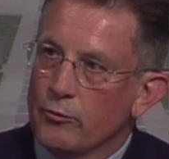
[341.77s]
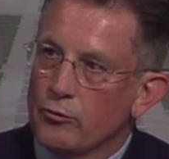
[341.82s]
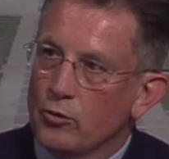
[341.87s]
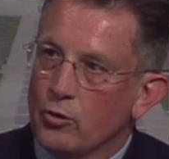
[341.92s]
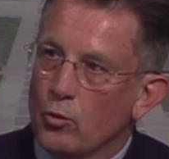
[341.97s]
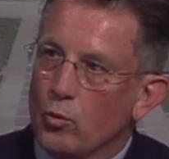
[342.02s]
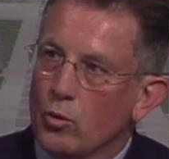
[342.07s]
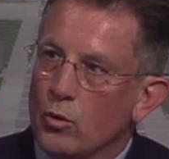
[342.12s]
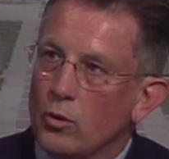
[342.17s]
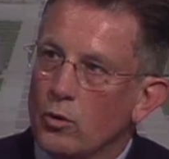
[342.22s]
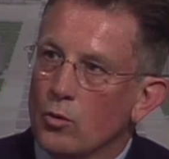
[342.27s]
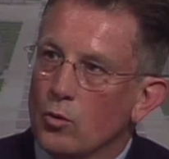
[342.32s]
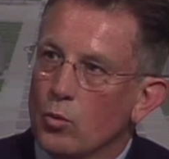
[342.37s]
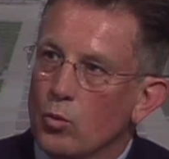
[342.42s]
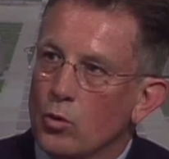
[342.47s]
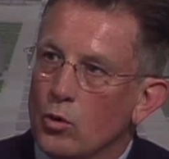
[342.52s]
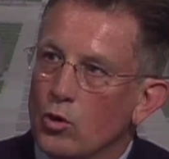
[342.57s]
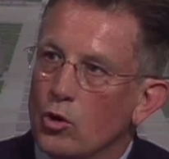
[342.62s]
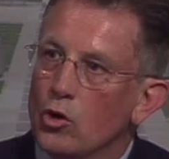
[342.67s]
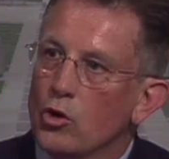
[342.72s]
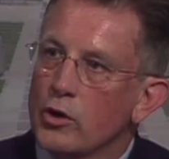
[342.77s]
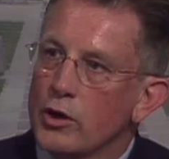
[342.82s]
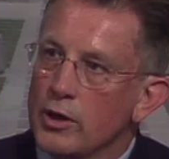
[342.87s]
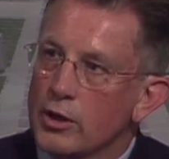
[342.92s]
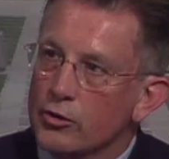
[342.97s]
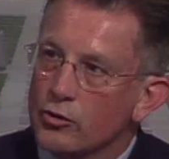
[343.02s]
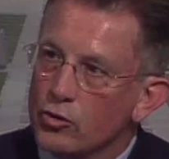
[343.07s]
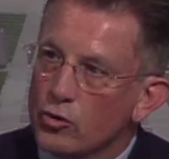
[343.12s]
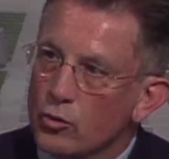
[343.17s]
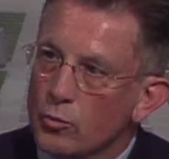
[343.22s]
So we're
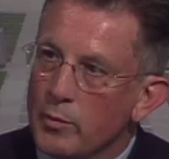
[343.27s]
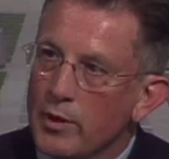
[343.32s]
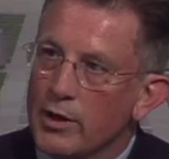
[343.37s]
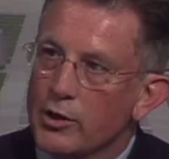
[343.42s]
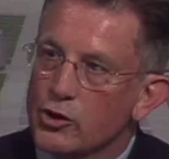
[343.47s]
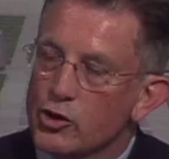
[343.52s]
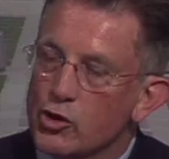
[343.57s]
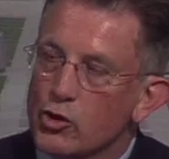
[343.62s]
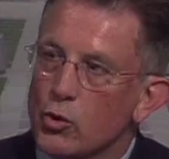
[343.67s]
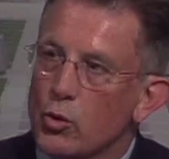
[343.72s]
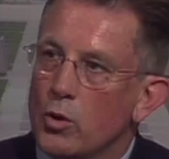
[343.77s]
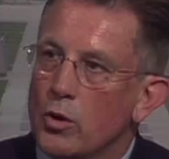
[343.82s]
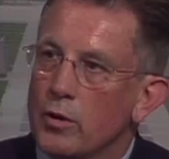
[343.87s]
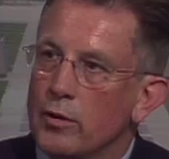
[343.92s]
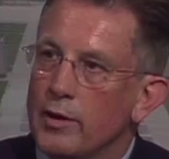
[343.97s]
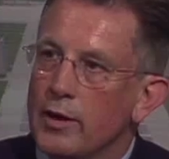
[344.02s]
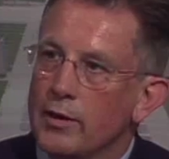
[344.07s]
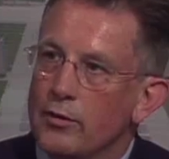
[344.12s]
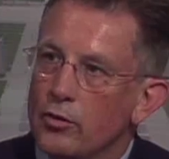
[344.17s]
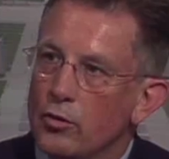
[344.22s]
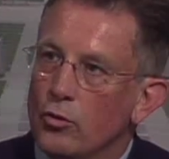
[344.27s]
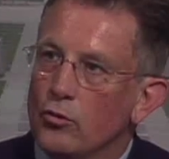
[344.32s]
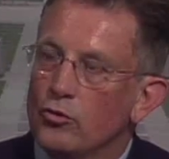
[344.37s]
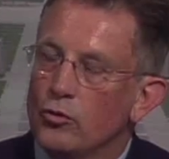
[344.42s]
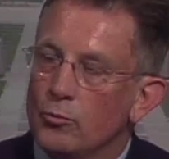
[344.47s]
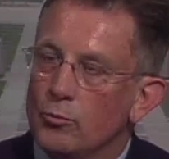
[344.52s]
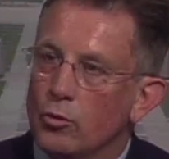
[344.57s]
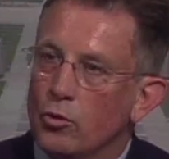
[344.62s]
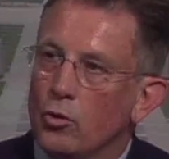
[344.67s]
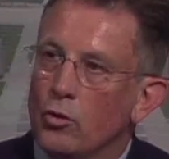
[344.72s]
looking to make sure that those
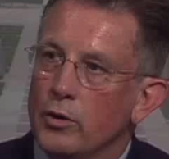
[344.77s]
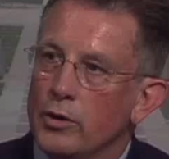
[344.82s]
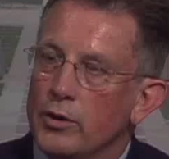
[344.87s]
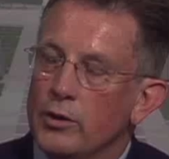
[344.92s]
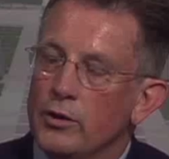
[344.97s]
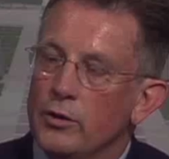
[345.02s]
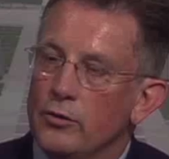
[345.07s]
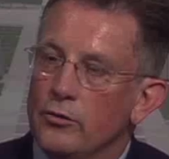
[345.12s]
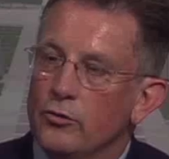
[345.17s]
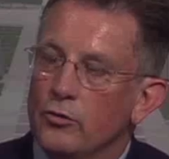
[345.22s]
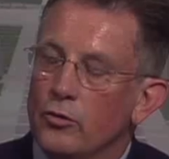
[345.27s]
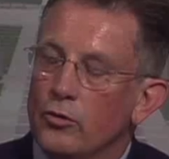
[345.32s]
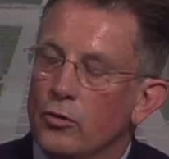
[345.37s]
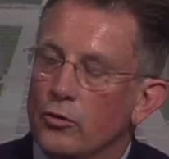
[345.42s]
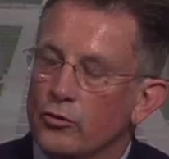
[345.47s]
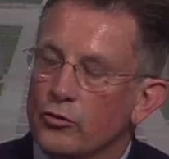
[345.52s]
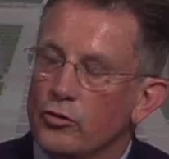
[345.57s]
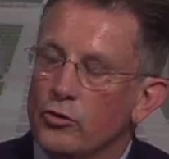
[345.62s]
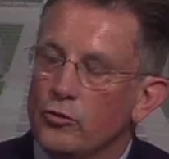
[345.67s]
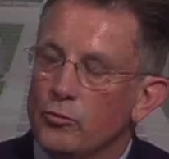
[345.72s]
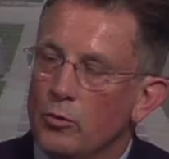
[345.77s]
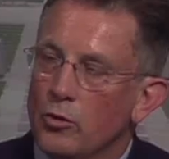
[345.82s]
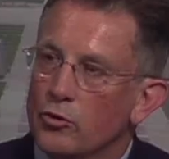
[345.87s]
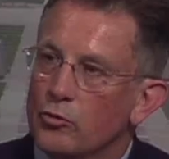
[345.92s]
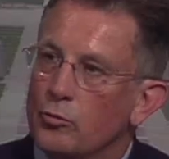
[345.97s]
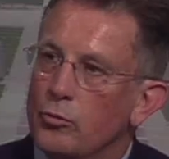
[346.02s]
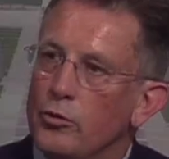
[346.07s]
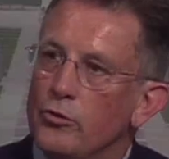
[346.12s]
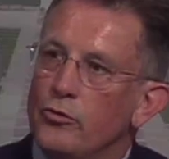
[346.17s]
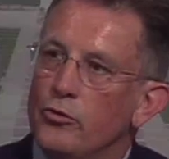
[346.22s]
employees, or those, excuse me, those
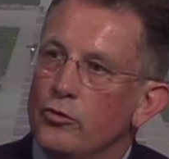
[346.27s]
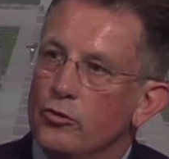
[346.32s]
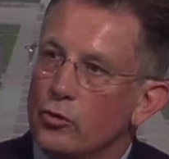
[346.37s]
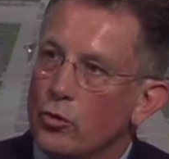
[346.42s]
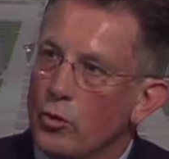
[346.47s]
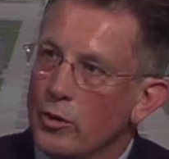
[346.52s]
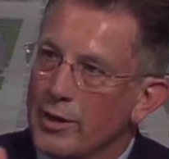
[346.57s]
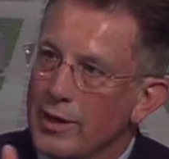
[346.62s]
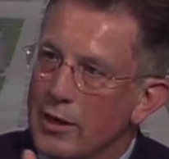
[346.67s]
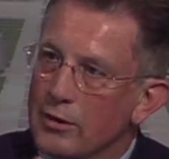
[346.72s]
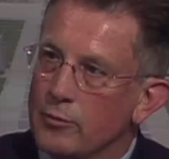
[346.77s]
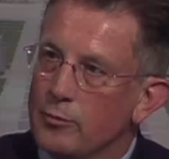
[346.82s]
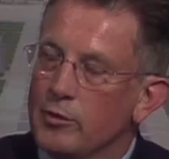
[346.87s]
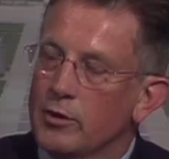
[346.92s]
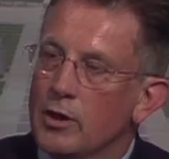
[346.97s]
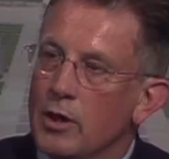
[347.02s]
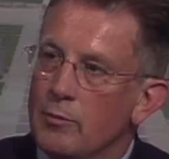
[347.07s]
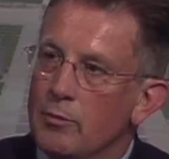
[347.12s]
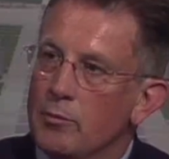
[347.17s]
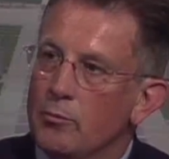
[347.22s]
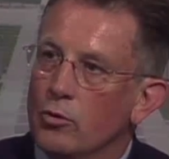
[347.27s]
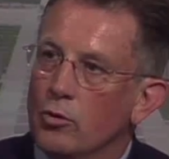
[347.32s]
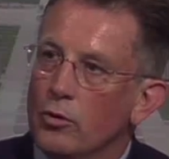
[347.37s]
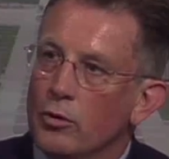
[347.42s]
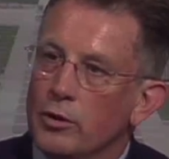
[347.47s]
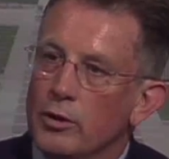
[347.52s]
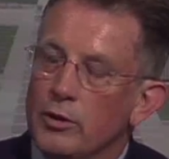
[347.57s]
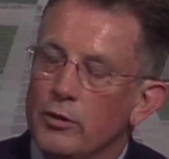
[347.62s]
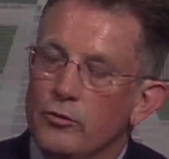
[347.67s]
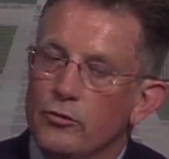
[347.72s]
prisoners going out to become
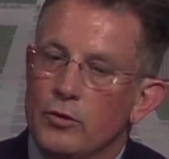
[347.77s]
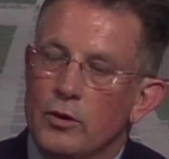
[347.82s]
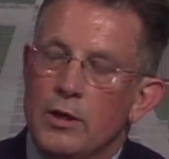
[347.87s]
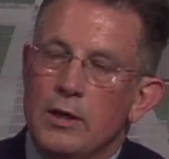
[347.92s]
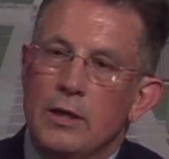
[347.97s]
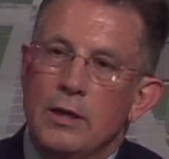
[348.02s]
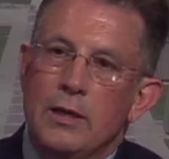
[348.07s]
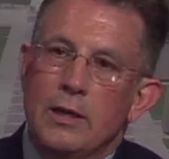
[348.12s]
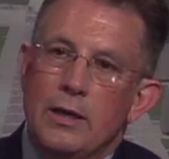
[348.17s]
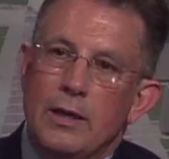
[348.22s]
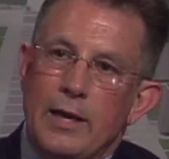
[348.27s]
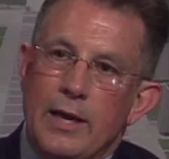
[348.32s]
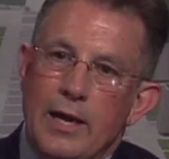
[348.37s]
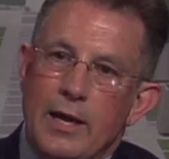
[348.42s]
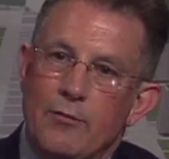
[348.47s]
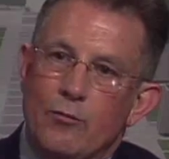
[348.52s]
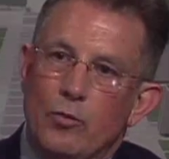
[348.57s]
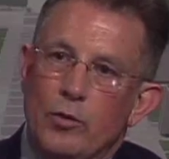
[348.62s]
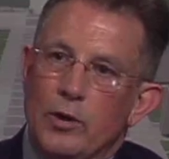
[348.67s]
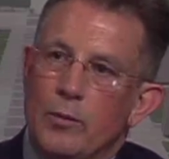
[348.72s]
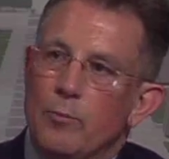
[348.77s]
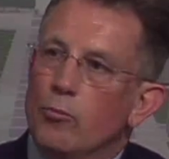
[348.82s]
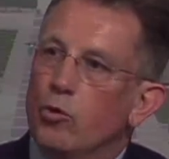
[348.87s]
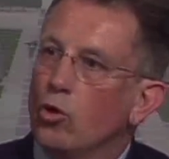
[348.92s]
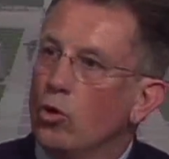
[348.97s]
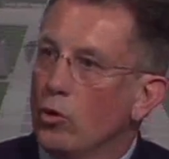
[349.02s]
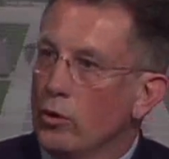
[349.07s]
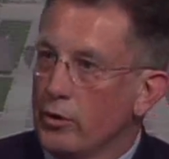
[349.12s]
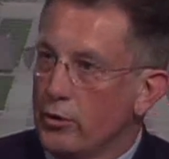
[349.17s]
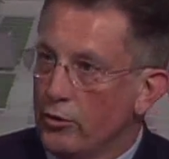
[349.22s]
employees, have what
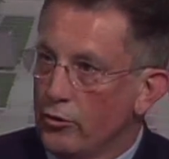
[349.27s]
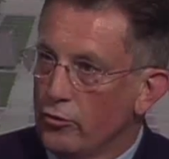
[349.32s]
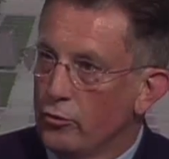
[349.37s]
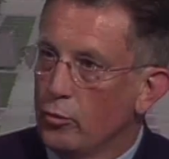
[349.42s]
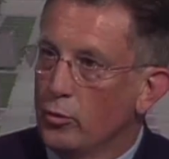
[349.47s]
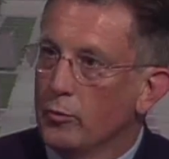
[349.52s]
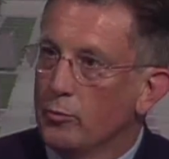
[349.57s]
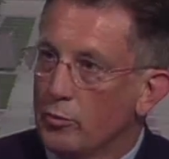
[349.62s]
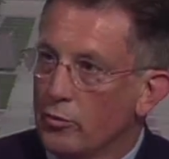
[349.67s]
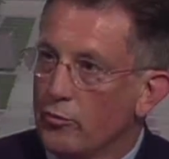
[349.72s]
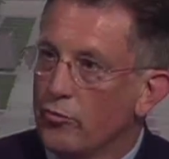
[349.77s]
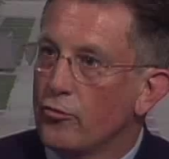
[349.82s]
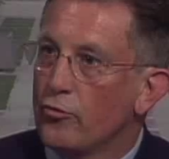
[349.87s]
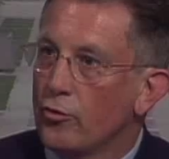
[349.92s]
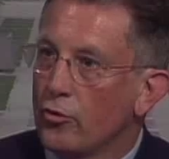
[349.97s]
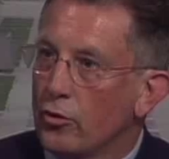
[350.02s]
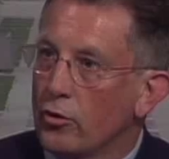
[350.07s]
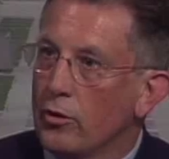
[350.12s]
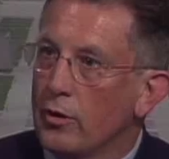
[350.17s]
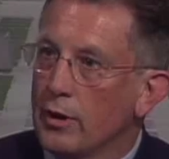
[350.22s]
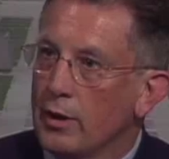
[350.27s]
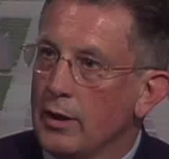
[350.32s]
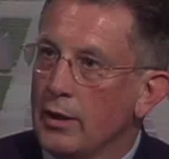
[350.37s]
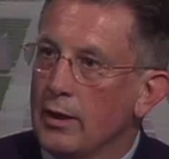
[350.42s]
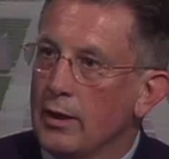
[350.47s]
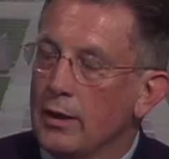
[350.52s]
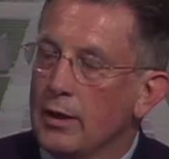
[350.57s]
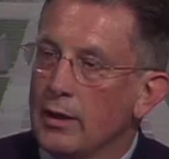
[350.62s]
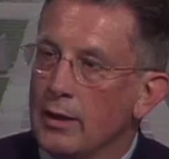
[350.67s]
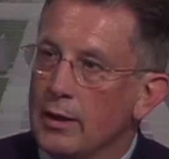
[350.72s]
employers would prefer
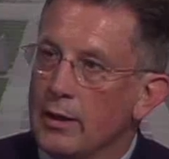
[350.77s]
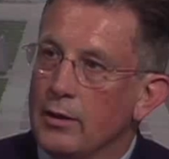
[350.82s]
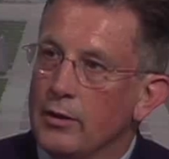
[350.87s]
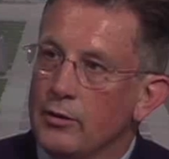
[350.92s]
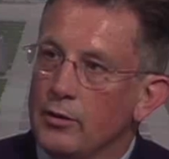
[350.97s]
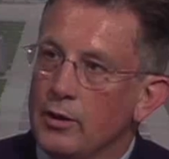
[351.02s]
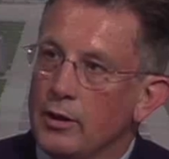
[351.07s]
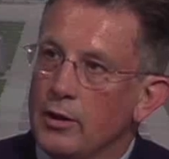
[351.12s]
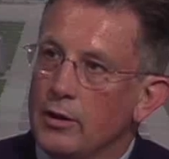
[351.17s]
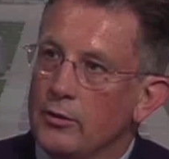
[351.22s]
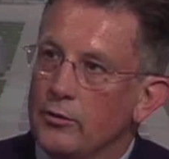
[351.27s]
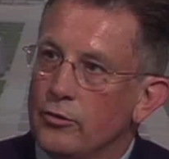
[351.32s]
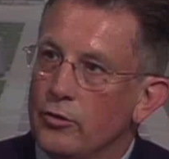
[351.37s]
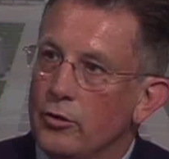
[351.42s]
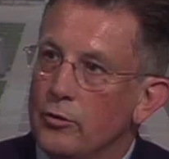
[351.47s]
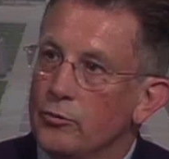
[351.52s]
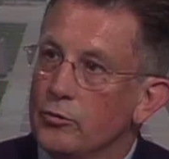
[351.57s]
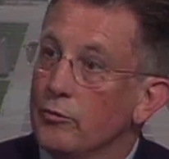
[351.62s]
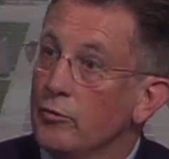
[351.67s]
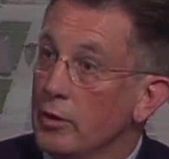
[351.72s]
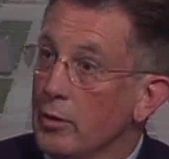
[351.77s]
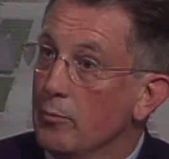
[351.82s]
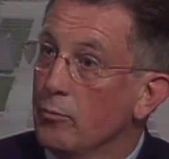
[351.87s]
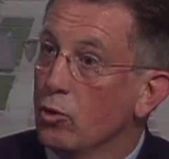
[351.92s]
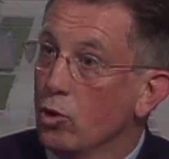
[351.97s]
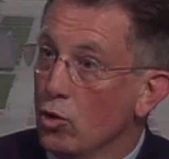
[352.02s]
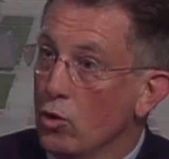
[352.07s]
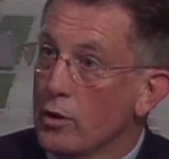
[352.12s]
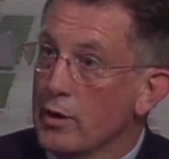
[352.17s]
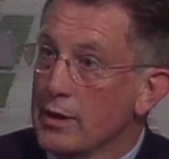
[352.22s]
in terms of an
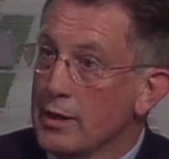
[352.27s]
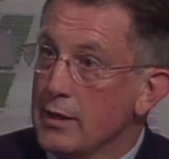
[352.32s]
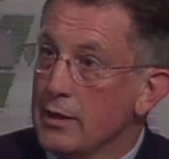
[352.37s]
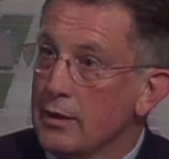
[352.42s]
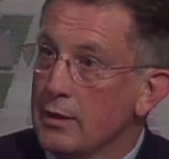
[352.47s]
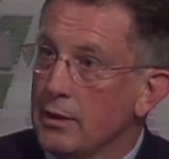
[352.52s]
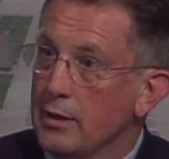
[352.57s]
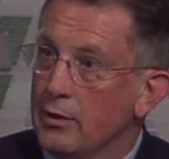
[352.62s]
employee.